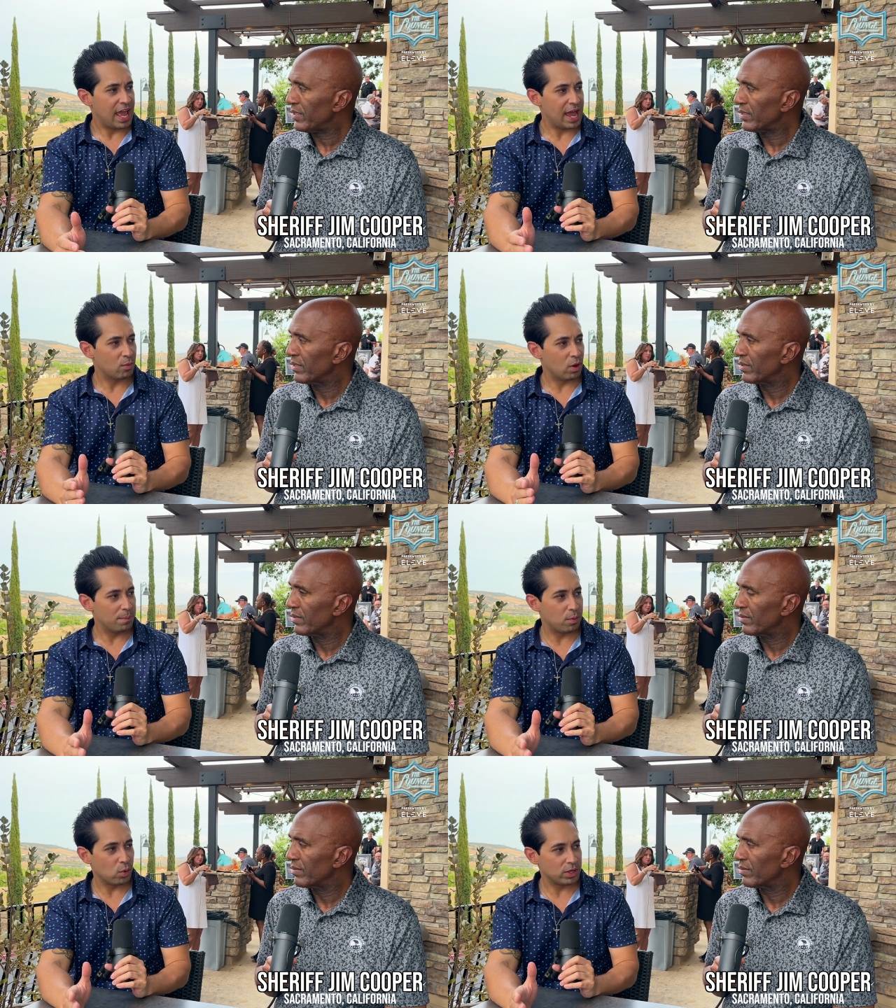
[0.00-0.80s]
Speaker 1: At what
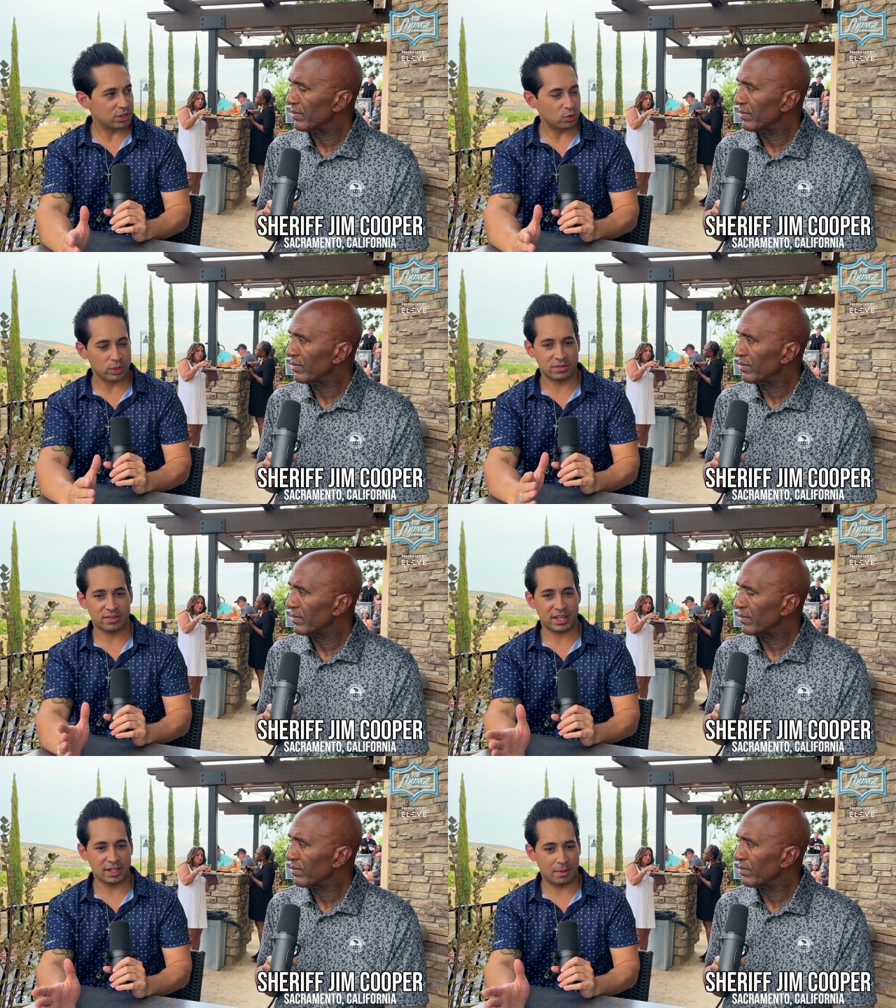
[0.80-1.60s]
point do we
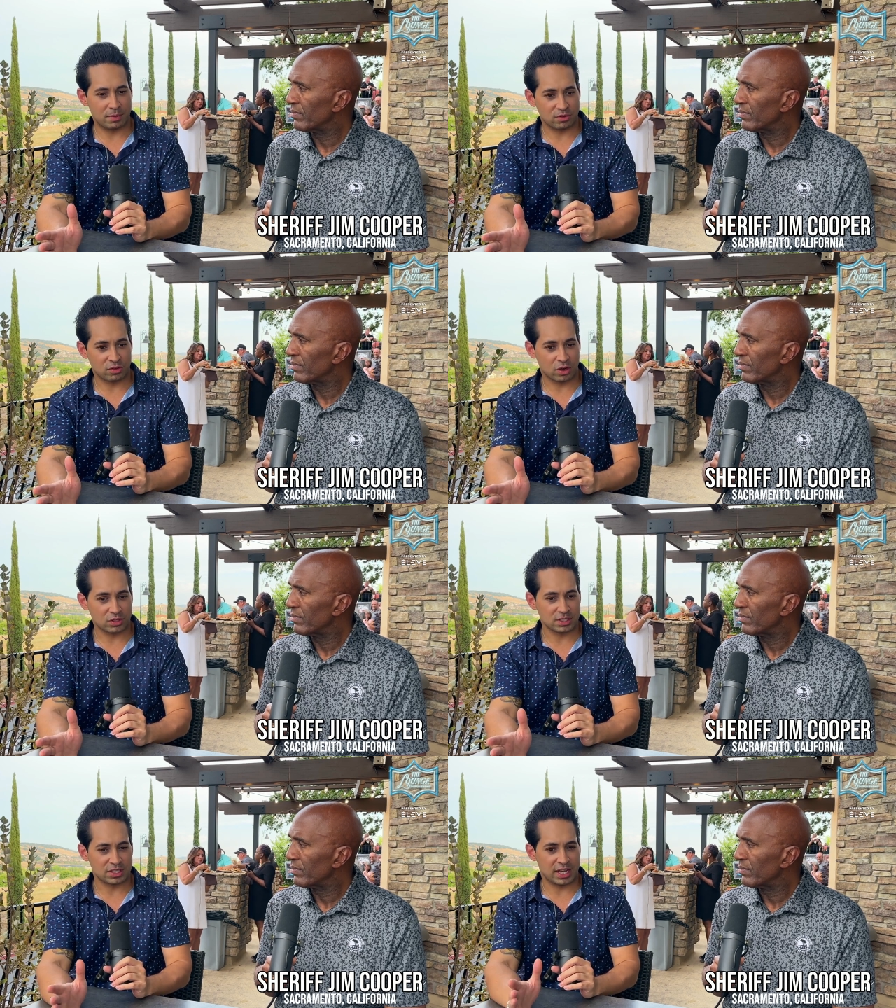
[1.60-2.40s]
stand up and start
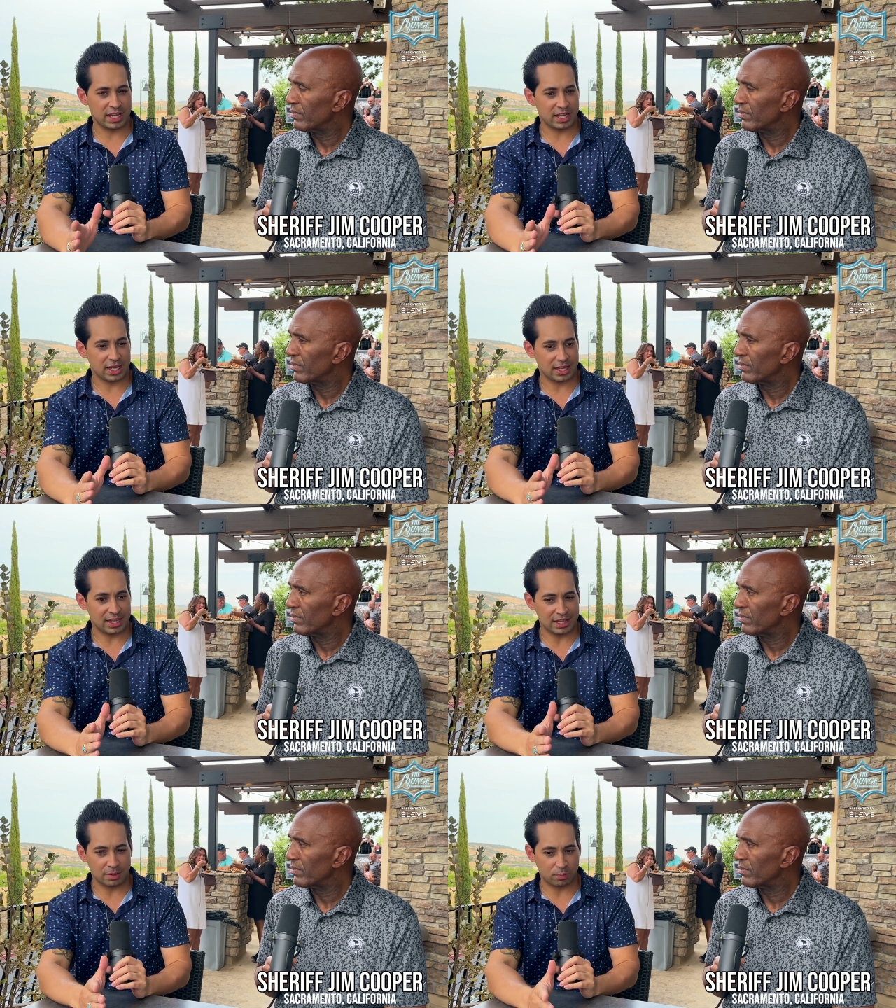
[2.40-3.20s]
to say,
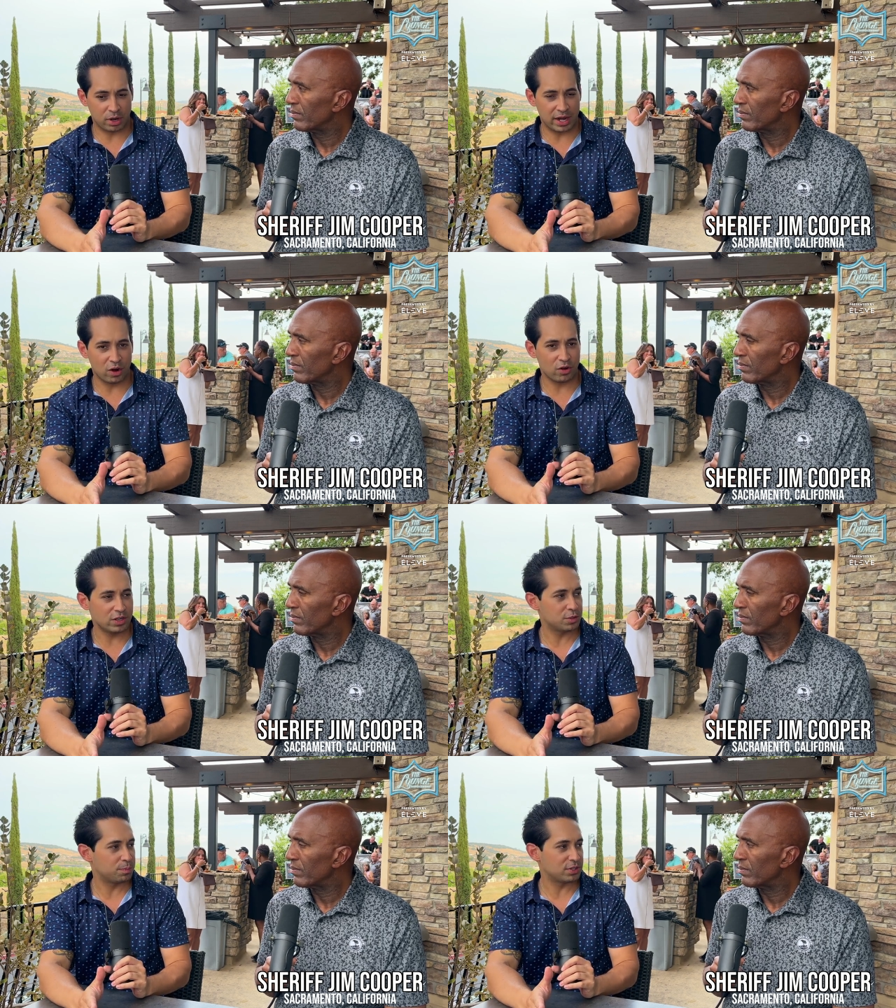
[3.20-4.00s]
the priority
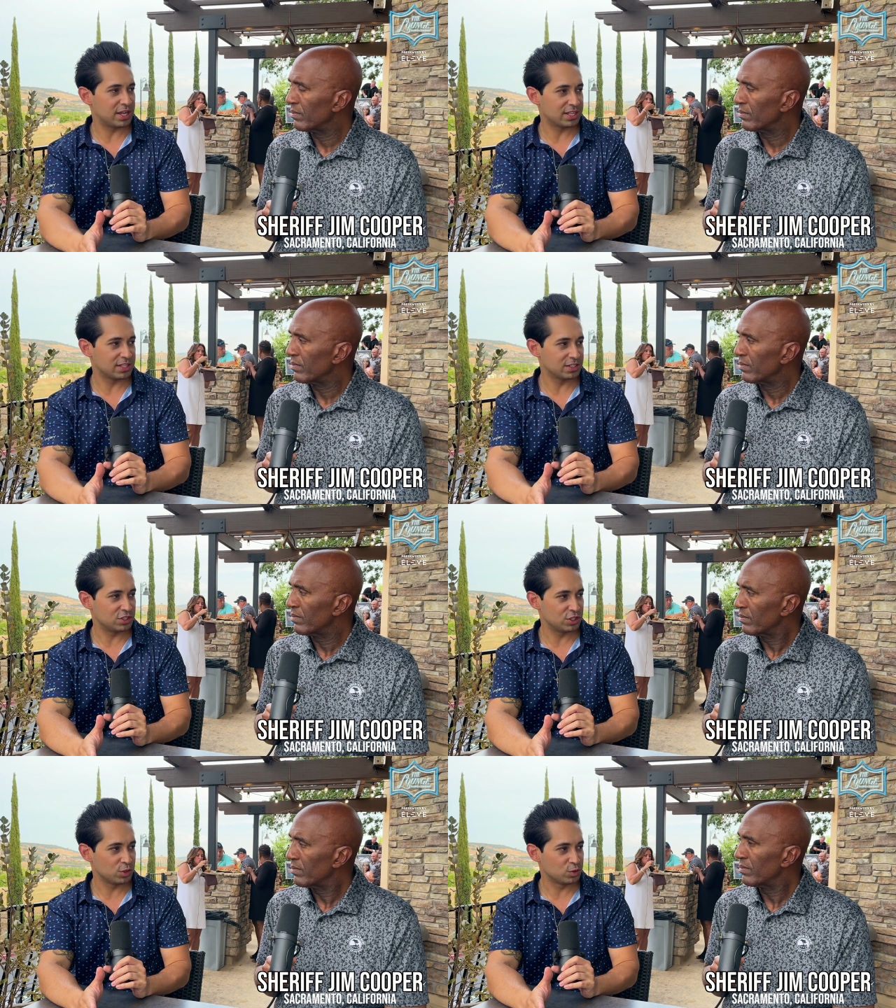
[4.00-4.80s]
is protecting the
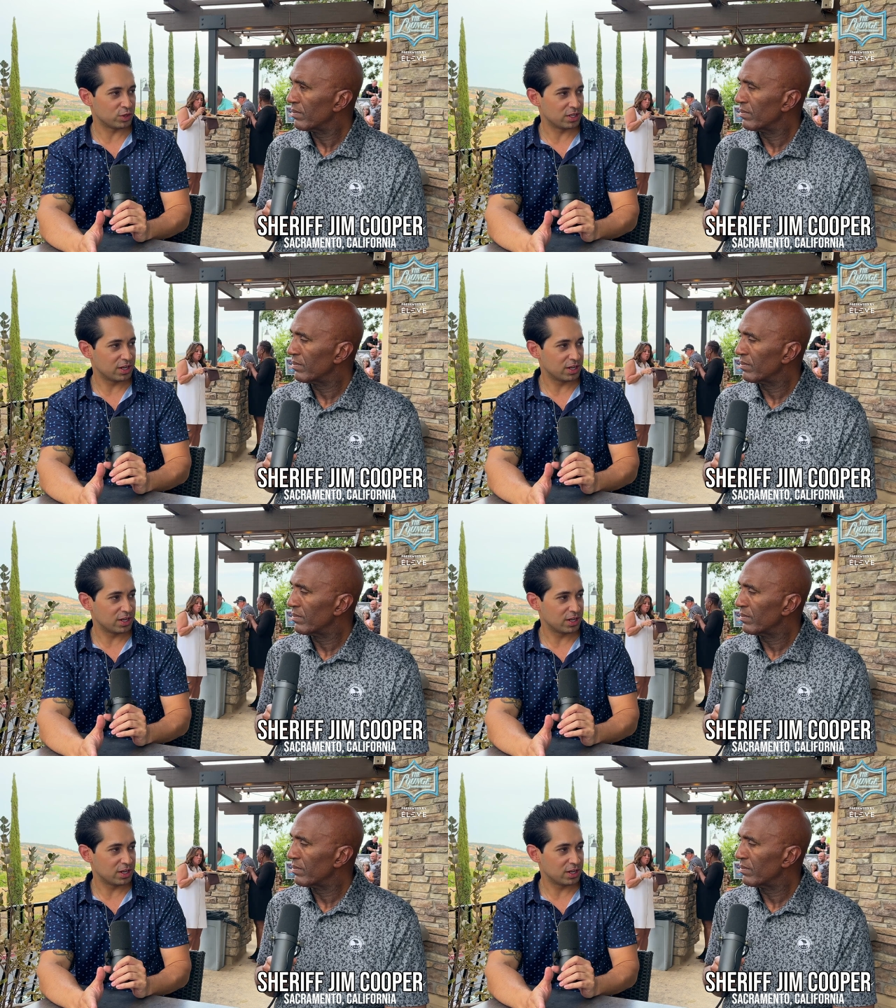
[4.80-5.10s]
children,